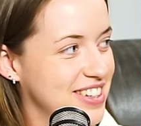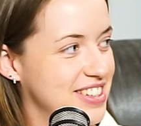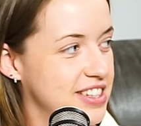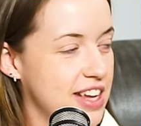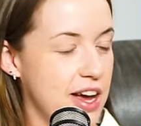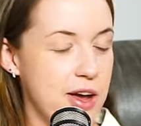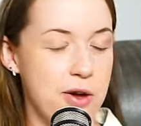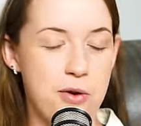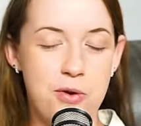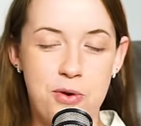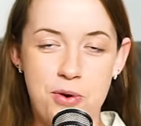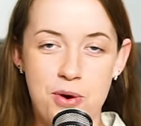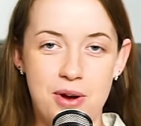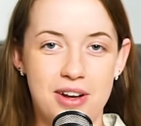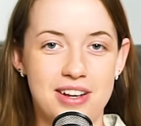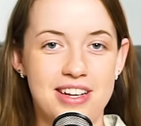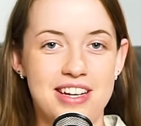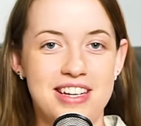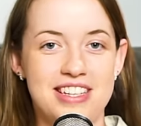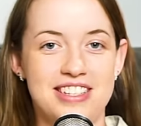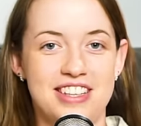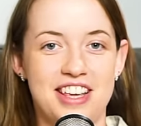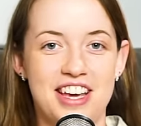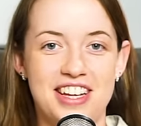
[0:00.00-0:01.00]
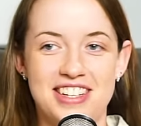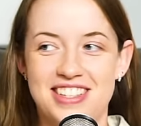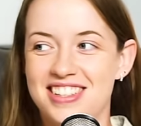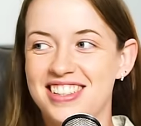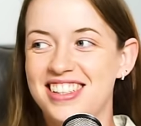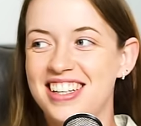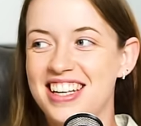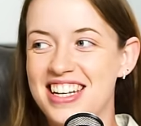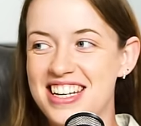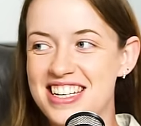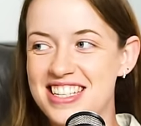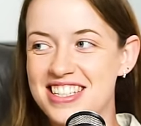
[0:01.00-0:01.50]
So he's good.
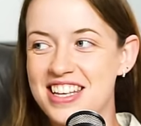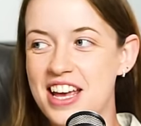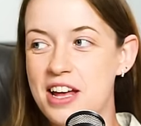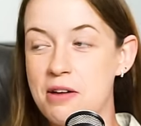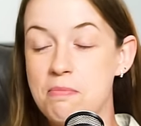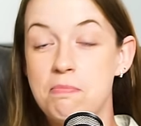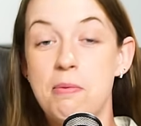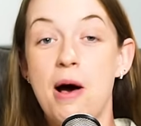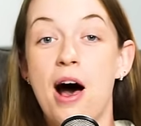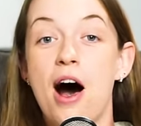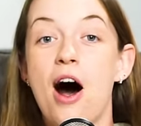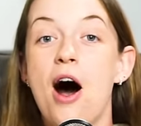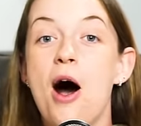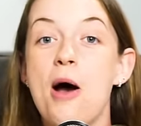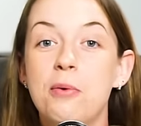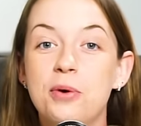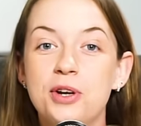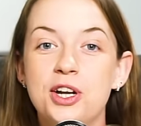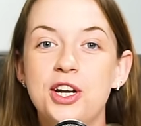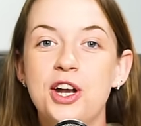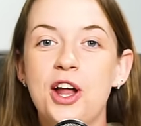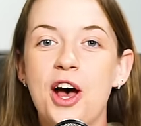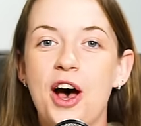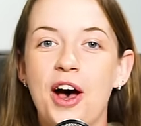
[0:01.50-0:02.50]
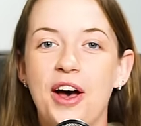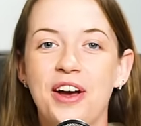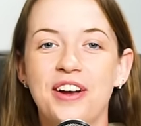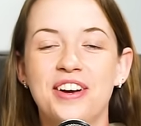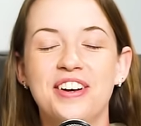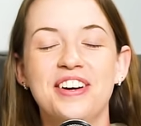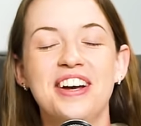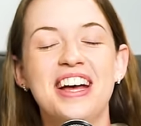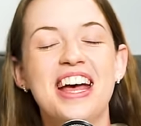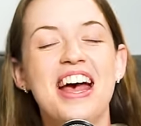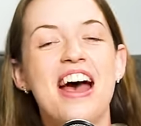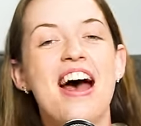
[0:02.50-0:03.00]
Yeah. He's good. But I want to
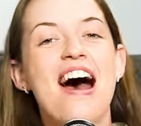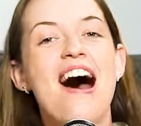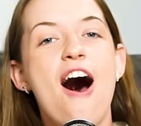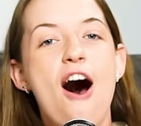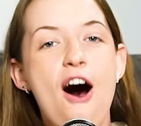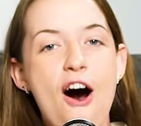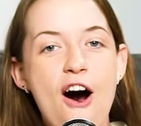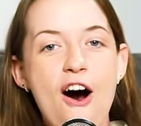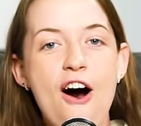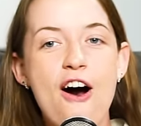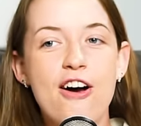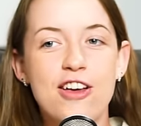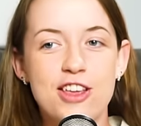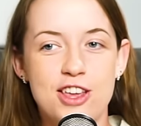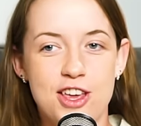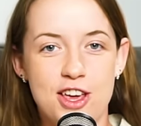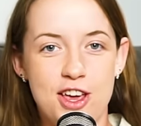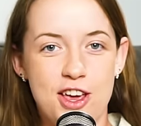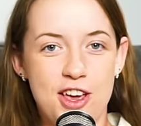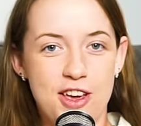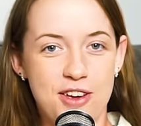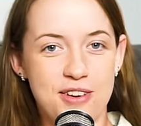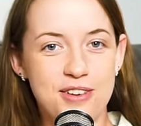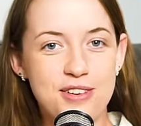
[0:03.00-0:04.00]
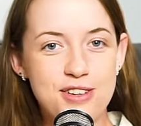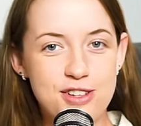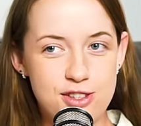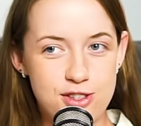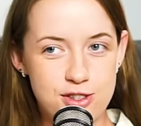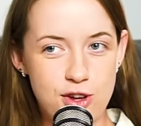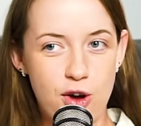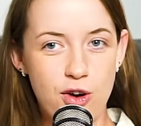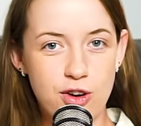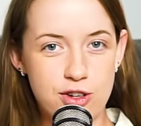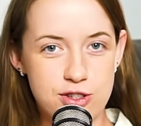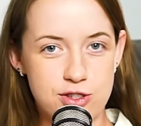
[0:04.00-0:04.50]
know, are you
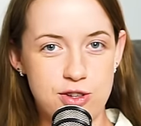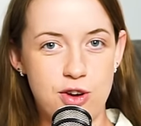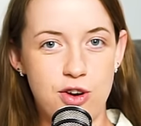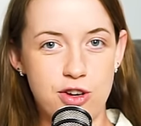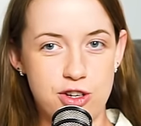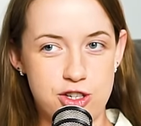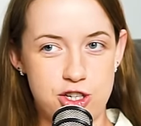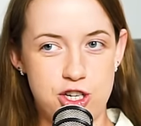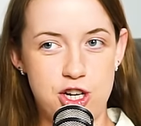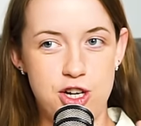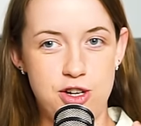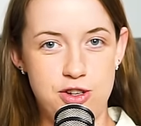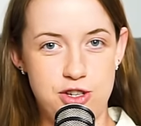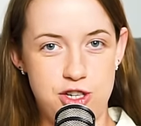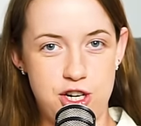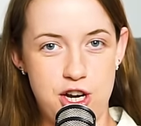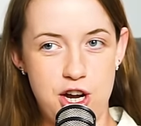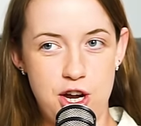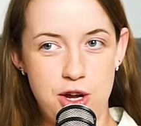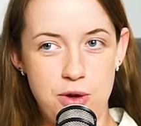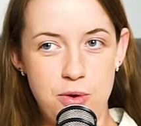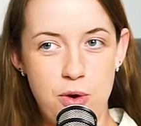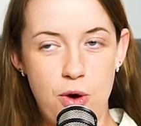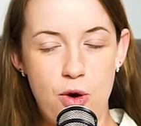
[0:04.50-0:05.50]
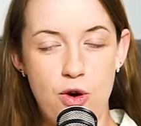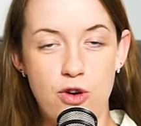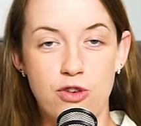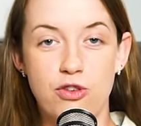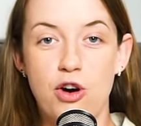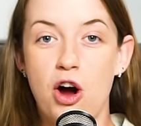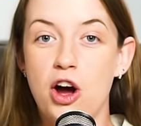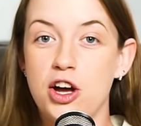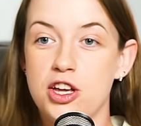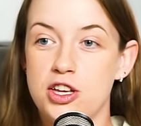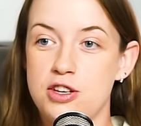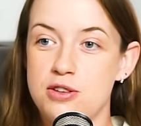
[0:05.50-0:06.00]
sock, sock, shoe, shoe,
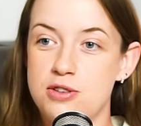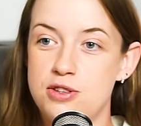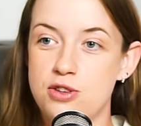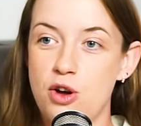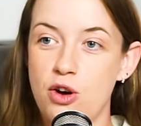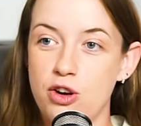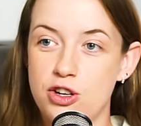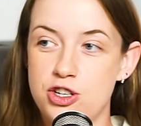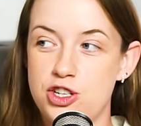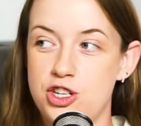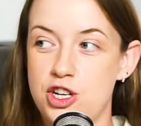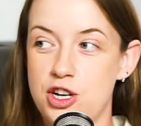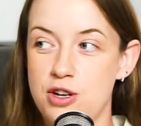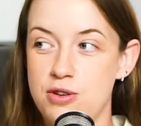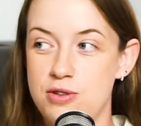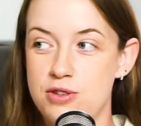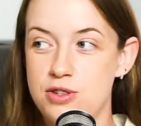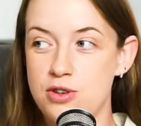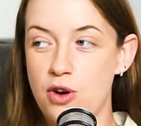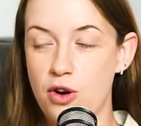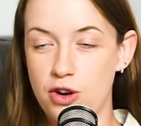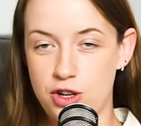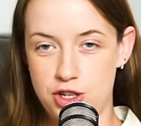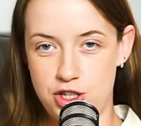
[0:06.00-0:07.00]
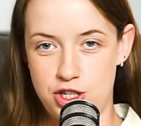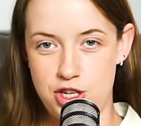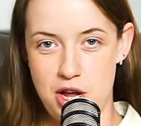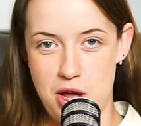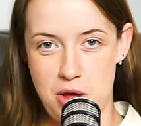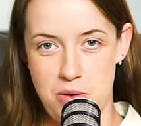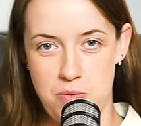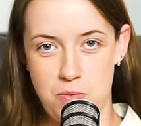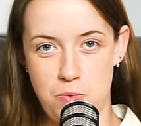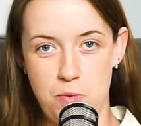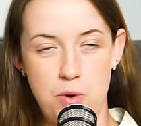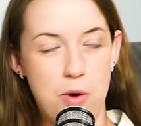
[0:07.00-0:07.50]
or are you sock, shoe, sock,
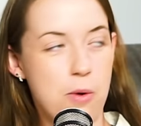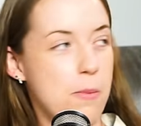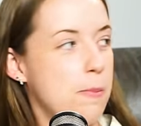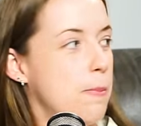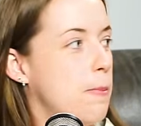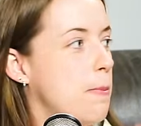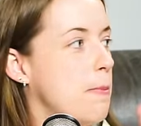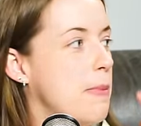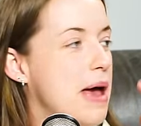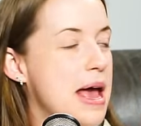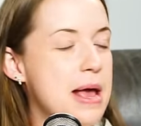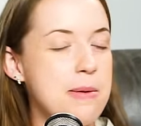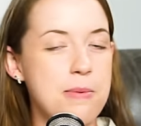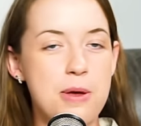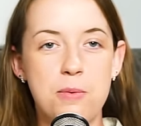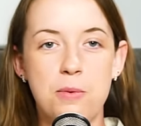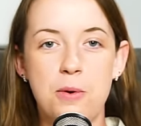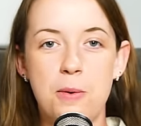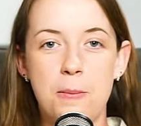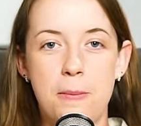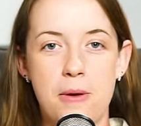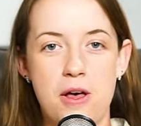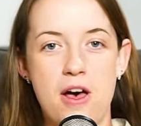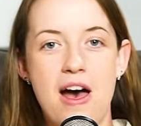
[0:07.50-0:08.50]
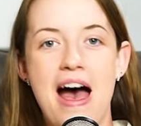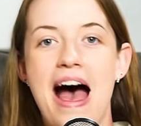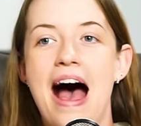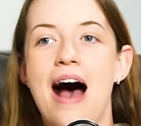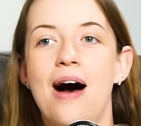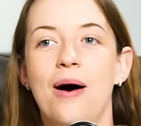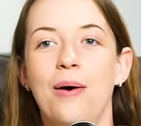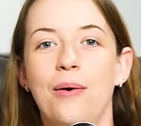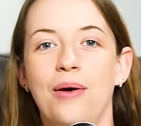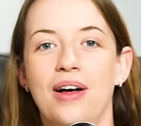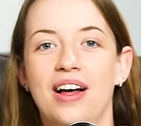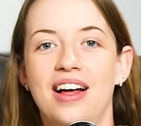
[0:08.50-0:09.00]
shoe? Well, maybe we'll put
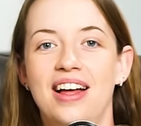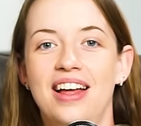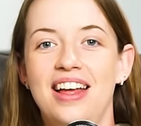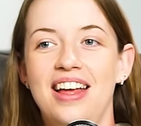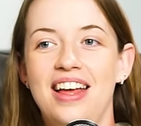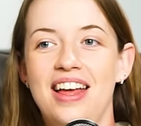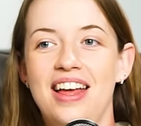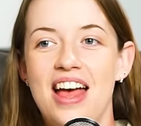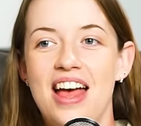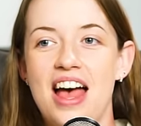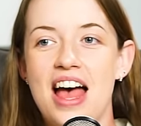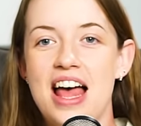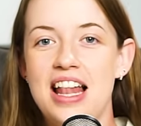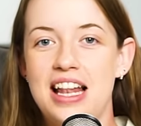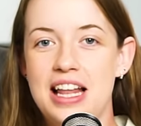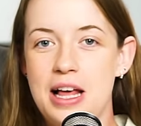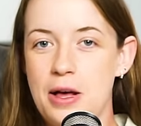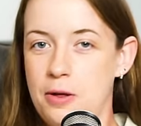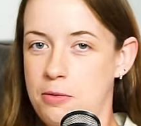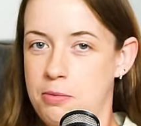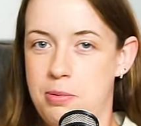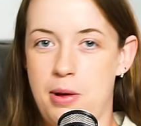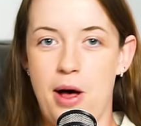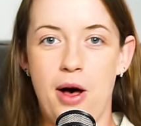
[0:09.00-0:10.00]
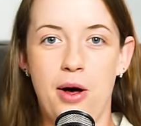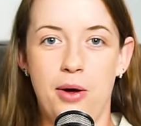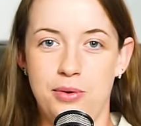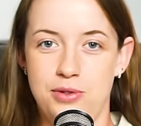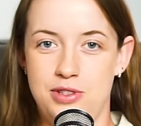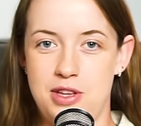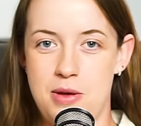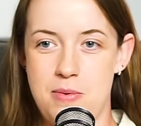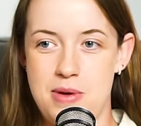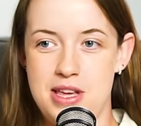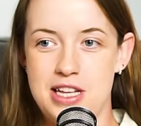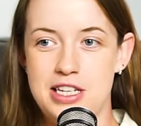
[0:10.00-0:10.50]
out a little
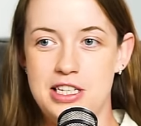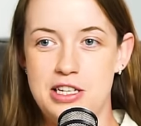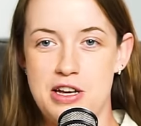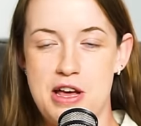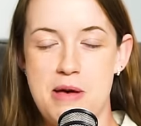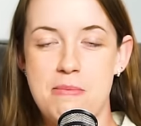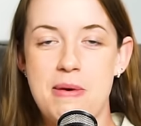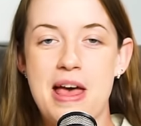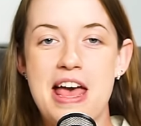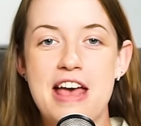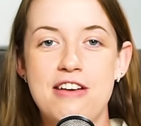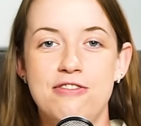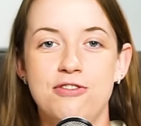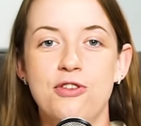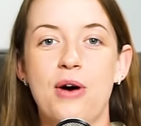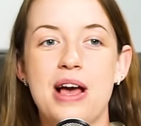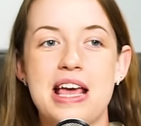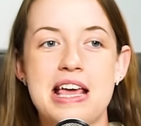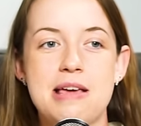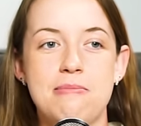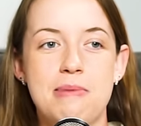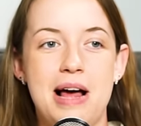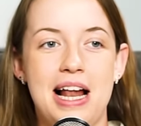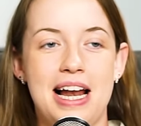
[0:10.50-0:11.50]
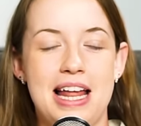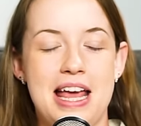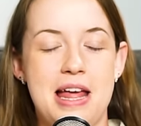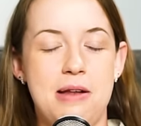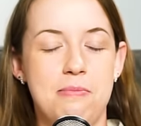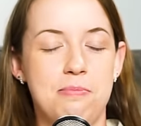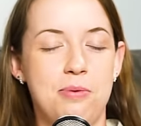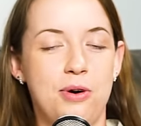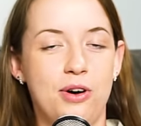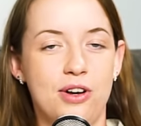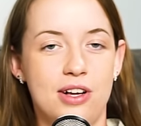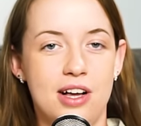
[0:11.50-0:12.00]
poll so we can do it. But if not, email
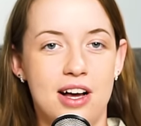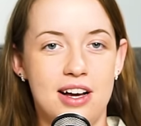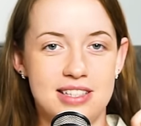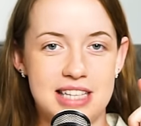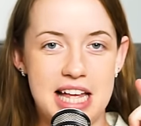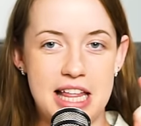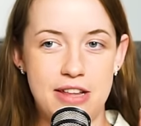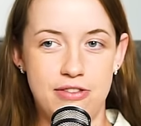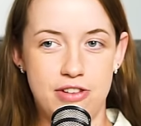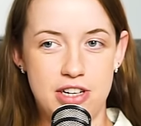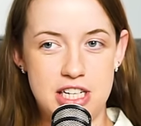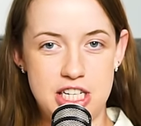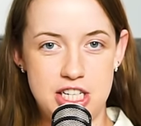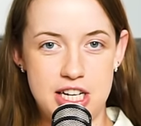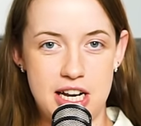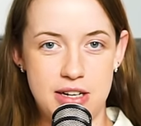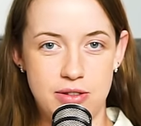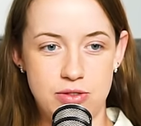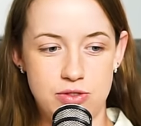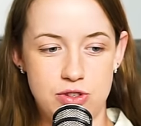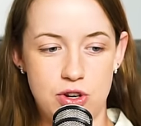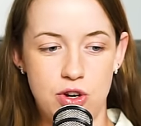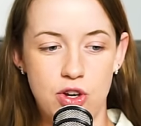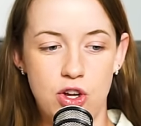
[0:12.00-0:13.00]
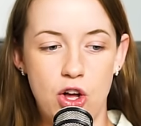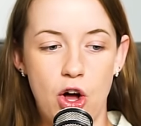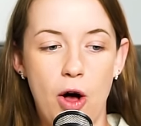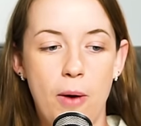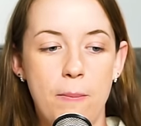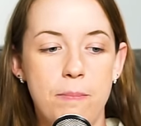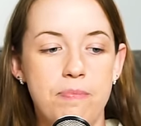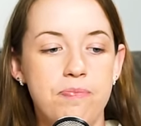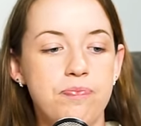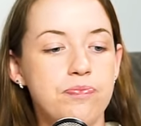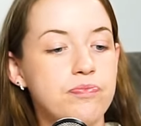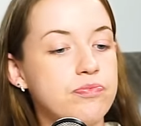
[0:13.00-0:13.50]
in
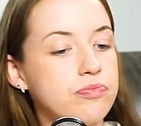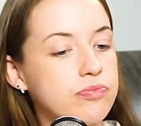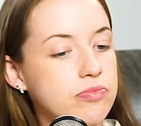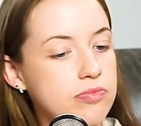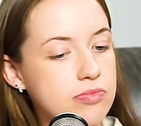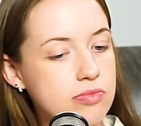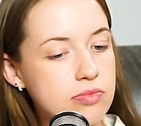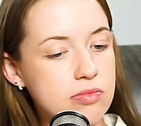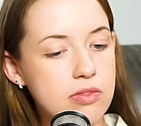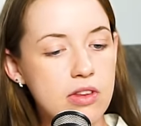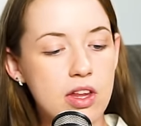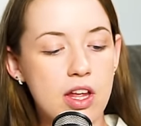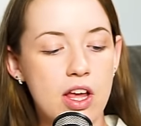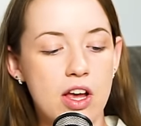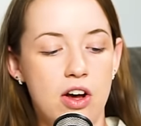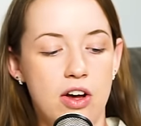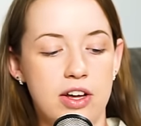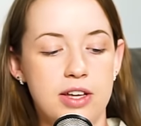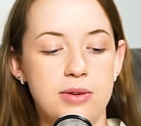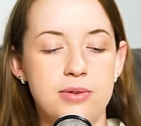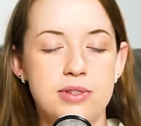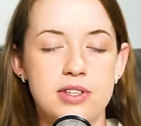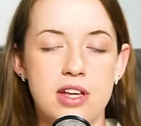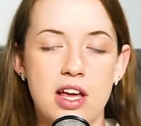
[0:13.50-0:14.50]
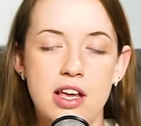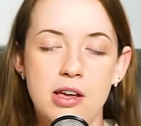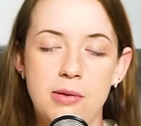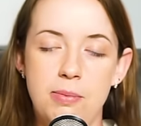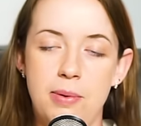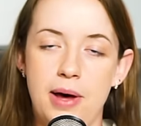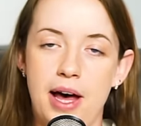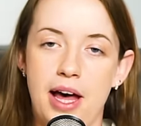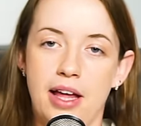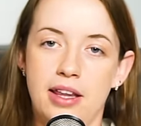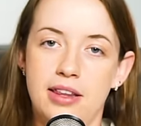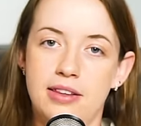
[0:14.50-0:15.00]
podcast@therunningchannel.com. Are you a
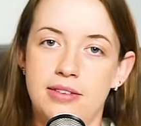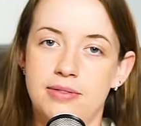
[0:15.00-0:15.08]
psychopath?